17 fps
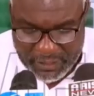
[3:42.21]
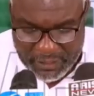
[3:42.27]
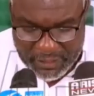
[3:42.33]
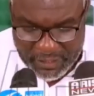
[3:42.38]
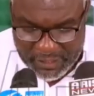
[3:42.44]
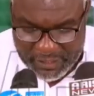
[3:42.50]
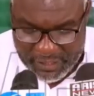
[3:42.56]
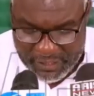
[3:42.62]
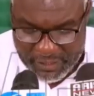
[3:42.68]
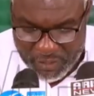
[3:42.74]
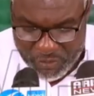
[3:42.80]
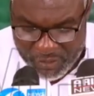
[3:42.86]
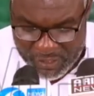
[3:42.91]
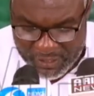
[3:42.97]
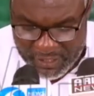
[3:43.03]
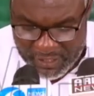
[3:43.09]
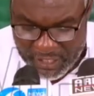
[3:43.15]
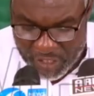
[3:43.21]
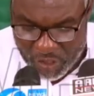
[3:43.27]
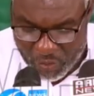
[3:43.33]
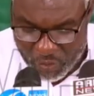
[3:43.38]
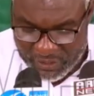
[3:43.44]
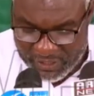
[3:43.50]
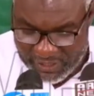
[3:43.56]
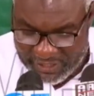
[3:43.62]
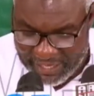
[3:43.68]
This is the reason the
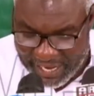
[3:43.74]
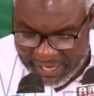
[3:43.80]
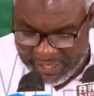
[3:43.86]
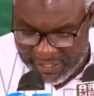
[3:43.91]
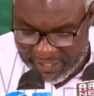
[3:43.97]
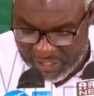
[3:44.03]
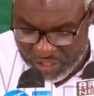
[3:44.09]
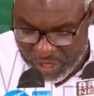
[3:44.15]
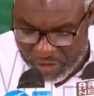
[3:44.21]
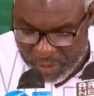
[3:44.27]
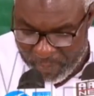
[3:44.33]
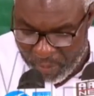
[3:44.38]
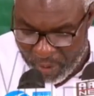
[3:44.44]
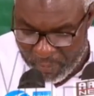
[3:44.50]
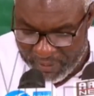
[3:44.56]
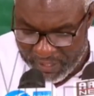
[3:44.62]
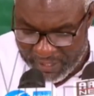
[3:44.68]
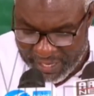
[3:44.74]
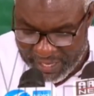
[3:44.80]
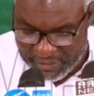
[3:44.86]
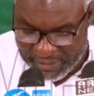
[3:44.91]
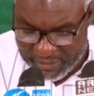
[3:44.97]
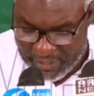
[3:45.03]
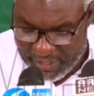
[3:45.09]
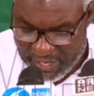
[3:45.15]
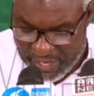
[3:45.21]
coup d'etat in Niger Republic
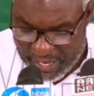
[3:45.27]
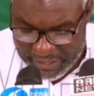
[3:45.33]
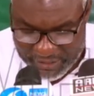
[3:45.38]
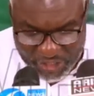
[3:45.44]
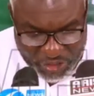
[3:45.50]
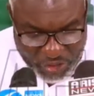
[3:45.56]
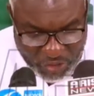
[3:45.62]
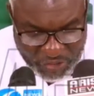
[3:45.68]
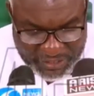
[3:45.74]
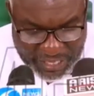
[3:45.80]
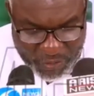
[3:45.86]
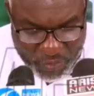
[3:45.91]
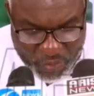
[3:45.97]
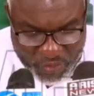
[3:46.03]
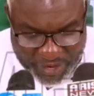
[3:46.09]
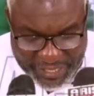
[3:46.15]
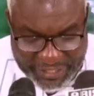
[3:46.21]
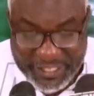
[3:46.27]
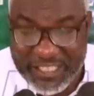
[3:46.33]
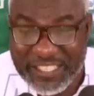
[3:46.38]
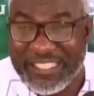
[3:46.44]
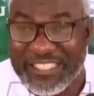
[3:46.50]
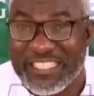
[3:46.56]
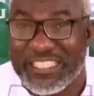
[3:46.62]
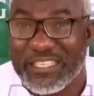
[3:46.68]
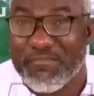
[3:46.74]
and the junta will
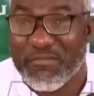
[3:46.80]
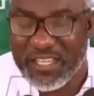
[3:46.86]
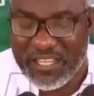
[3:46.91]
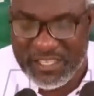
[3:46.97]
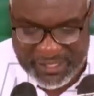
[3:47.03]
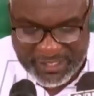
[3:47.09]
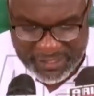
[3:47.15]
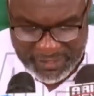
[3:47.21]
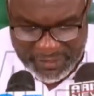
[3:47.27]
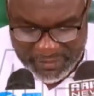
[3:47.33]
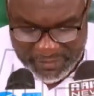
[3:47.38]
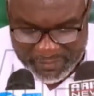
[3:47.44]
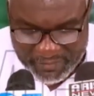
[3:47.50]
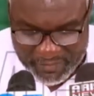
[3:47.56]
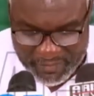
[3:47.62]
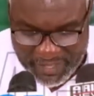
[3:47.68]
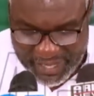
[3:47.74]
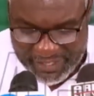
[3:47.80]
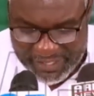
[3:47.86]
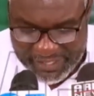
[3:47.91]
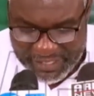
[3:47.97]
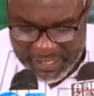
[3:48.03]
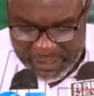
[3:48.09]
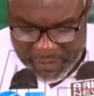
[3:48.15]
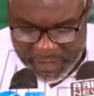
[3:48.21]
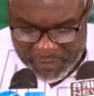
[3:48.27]
readily dismiss any
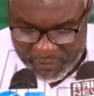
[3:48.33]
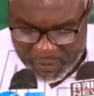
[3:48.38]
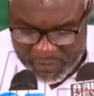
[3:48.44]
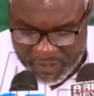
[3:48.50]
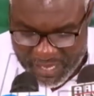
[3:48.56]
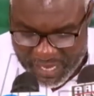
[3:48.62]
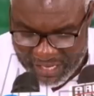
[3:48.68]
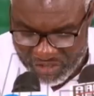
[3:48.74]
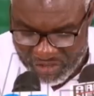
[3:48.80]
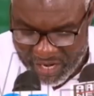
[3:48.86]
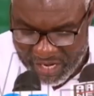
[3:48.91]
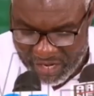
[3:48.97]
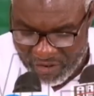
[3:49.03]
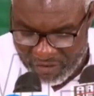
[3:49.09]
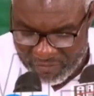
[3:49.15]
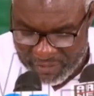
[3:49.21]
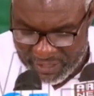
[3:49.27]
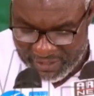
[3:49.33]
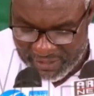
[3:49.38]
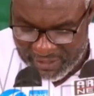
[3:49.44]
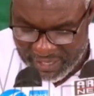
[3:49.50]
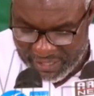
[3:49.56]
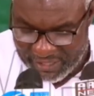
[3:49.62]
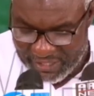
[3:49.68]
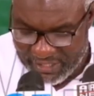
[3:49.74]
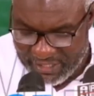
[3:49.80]
statement from the Nigerian government
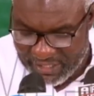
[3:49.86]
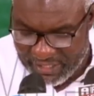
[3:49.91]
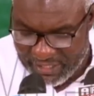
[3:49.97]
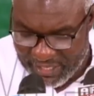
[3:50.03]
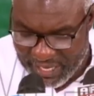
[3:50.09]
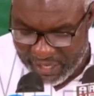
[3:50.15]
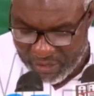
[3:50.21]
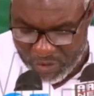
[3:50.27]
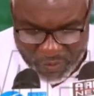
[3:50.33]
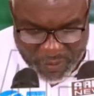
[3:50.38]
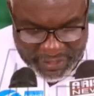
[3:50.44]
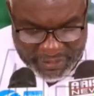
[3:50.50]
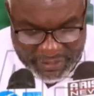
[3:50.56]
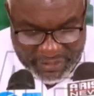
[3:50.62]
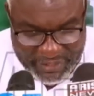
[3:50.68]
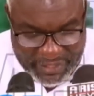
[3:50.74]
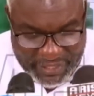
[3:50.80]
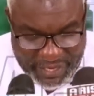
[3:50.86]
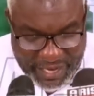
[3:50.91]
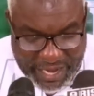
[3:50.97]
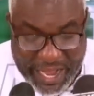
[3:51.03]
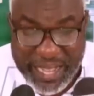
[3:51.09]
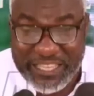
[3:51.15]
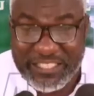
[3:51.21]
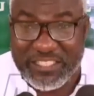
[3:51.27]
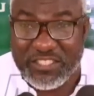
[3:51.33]
and indeed ECOWAS
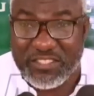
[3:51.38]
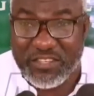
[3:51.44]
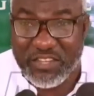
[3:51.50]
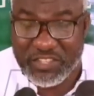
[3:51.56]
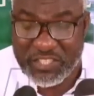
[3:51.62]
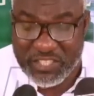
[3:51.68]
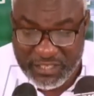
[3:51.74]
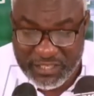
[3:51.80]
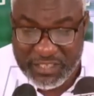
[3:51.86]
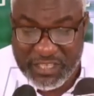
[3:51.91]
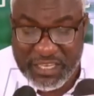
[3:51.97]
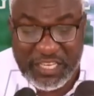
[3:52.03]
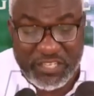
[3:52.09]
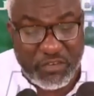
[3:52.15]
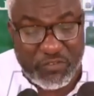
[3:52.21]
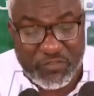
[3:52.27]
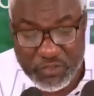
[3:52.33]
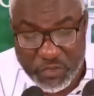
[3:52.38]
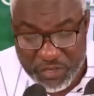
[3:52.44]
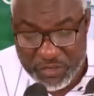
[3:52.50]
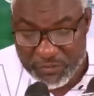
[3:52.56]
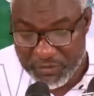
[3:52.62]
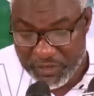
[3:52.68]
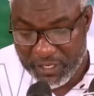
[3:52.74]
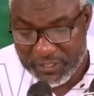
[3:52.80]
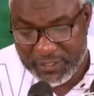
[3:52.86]
as nothing and of no
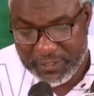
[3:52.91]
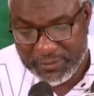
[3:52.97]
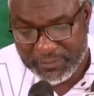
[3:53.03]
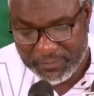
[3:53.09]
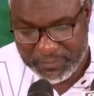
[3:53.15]
effect.